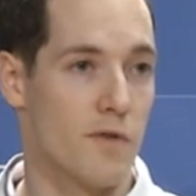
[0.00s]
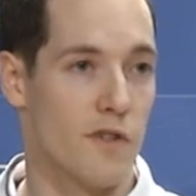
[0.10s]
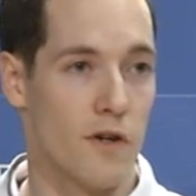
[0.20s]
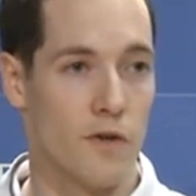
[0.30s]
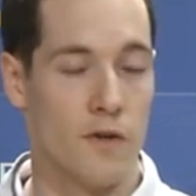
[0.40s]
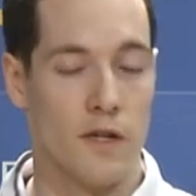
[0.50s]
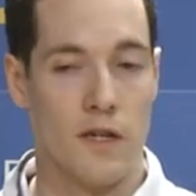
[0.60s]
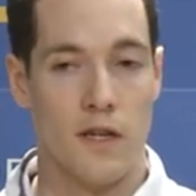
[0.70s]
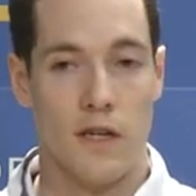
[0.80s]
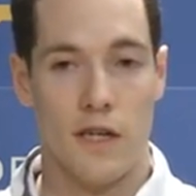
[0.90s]
So
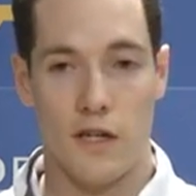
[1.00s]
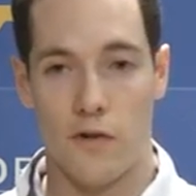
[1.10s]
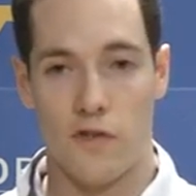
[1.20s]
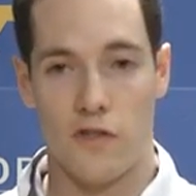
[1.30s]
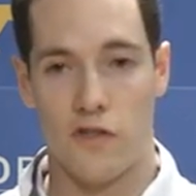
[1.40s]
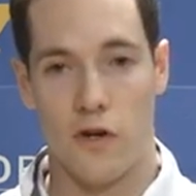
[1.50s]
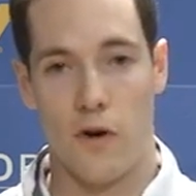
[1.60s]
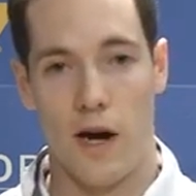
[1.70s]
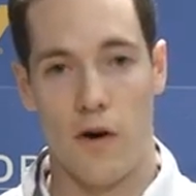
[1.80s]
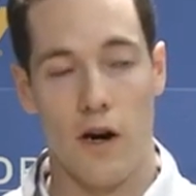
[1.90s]
it goes to
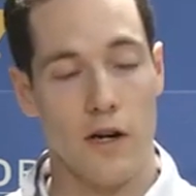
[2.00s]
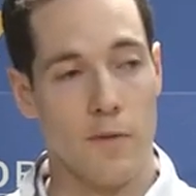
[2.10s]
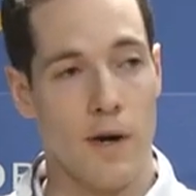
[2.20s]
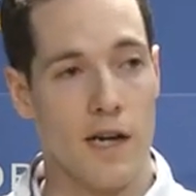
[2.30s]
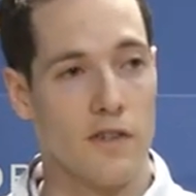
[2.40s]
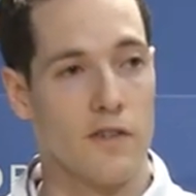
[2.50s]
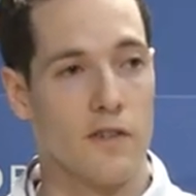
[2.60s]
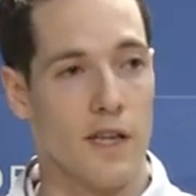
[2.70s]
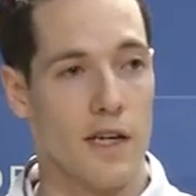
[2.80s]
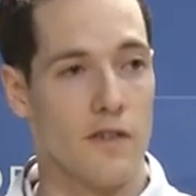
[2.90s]
show how hard a match
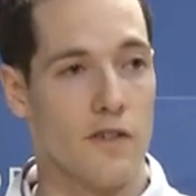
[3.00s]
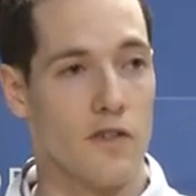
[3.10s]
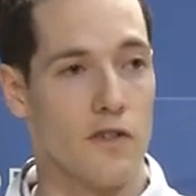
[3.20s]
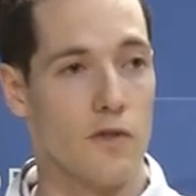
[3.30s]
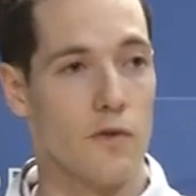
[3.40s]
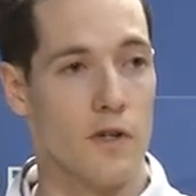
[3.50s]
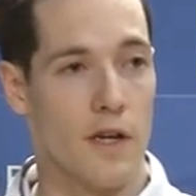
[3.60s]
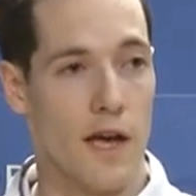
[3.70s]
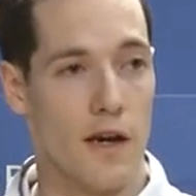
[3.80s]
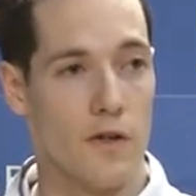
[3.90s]
that is to shoot,
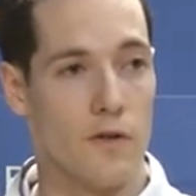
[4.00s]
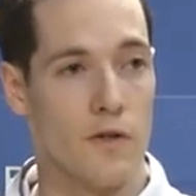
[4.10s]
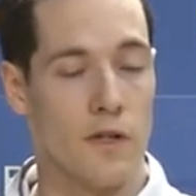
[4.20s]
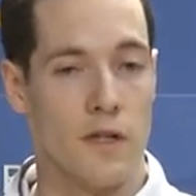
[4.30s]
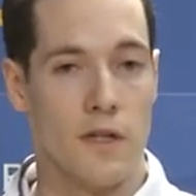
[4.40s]
and how